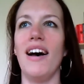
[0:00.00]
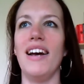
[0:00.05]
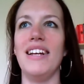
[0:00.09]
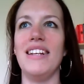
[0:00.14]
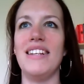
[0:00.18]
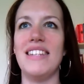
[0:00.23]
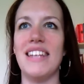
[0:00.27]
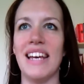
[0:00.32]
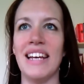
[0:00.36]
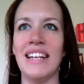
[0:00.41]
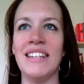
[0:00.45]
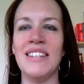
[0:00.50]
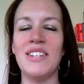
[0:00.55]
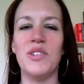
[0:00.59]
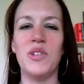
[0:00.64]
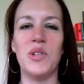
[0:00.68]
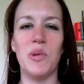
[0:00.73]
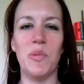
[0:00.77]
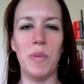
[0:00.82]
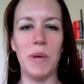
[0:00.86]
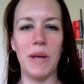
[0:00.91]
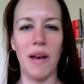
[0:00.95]
I
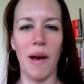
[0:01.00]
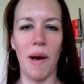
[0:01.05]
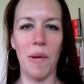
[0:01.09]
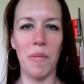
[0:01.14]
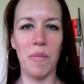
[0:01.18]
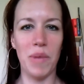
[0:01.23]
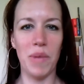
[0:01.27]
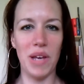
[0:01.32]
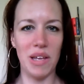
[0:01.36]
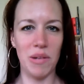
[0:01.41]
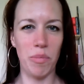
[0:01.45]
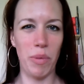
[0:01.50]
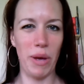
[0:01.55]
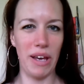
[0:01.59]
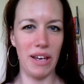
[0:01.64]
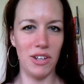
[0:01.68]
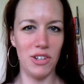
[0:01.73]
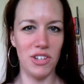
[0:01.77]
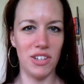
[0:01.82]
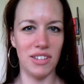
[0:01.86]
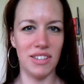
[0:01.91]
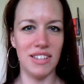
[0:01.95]
tend to become
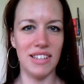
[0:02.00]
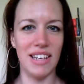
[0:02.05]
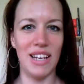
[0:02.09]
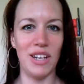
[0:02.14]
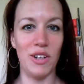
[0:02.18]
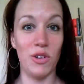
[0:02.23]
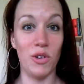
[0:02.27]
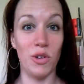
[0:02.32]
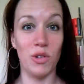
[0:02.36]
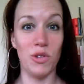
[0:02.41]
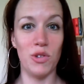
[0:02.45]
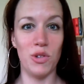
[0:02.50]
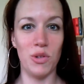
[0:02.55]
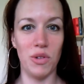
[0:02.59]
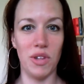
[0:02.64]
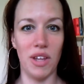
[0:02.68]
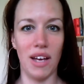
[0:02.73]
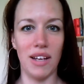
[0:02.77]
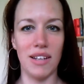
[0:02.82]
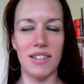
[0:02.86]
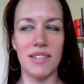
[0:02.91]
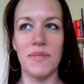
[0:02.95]
impatient and not
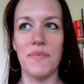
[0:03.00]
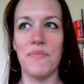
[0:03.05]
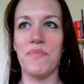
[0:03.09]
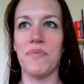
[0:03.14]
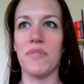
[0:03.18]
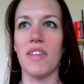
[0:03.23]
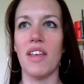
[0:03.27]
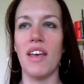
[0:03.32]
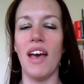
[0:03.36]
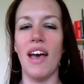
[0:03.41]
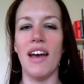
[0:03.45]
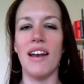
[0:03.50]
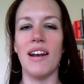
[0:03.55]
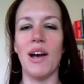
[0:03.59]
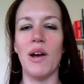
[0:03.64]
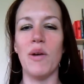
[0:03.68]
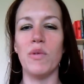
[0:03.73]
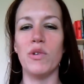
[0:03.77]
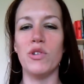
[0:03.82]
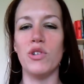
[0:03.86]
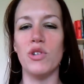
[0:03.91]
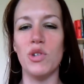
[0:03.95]
do that. And
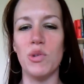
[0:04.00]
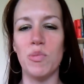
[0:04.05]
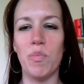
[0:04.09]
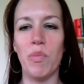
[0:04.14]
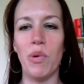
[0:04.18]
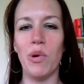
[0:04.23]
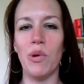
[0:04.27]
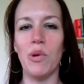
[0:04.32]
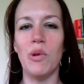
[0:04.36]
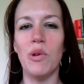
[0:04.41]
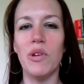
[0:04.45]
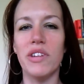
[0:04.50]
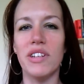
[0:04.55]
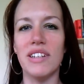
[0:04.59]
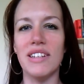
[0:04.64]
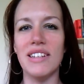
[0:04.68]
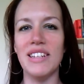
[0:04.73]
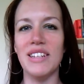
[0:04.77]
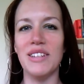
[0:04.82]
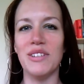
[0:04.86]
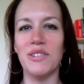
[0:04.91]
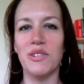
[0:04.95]
I will just pull the
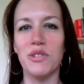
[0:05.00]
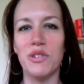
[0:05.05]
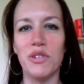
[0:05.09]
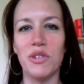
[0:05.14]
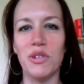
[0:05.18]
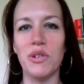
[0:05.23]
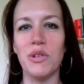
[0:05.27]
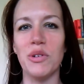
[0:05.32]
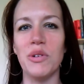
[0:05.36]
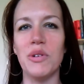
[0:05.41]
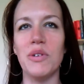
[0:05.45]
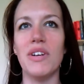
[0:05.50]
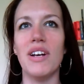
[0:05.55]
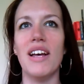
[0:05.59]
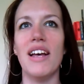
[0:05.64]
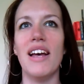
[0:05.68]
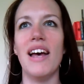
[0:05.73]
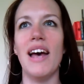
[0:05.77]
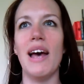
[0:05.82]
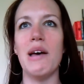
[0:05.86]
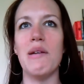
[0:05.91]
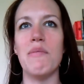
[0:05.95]
needle through
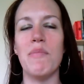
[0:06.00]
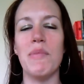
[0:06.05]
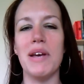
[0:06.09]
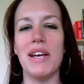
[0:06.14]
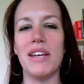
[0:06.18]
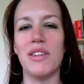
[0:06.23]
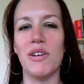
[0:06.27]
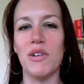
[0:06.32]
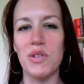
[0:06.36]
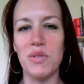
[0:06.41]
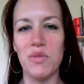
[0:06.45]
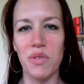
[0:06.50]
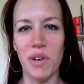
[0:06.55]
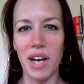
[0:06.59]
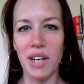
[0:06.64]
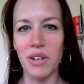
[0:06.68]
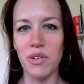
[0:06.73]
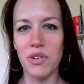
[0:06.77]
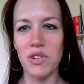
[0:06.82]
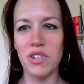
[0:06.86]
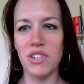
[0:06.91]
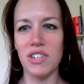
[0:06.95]
and make those
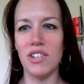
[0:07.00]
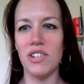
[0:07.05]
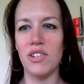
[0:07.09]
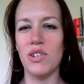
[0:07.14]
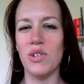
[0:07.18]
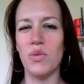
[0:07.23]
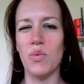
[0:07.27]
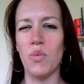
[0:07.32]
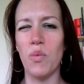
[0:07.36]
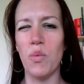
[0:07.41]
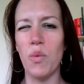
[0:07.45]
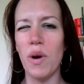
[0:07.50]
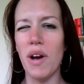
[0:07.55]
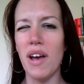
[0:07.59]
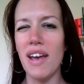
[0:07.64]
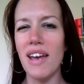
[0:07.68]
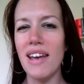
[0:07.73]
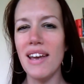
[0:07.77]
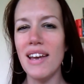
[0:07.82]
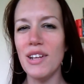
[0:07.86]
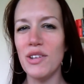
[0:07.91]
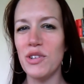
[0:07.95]
final stitches
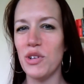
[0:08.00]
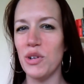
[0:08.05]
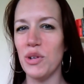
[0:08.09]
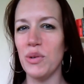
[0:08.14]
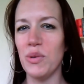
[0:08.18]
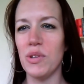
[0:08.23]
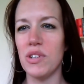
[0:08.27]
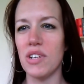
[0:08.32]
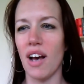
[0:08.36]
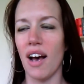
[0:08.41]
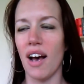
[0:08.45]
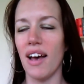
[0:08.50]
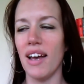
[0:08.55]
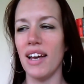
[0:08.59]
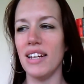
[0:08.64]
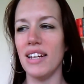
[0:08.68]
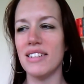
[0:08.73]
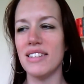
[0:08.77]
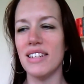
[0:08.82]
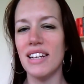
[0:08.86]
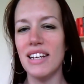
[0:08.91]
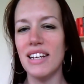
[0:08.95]
way too
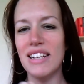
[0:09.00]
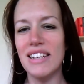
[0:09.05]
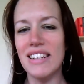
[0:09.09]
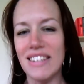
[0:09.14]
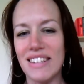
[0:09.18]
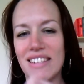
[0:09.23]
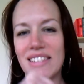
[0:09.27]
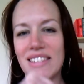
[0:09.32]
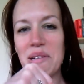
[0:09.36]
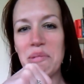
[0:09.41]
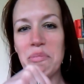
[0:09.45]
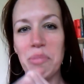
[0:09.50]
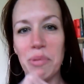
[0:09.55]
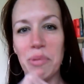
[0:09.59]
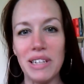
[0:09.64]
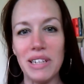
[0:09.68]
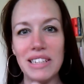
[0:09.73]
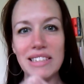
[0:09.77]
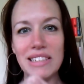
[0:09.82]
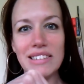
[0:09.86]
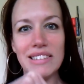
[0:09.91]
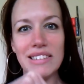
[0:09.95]
tight to
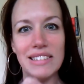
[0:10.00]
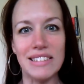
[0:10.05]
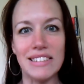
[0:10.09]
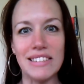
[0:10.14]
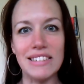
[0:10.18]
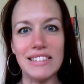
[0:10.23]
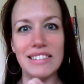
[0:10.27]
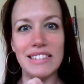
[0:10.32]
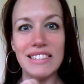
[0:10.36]
simply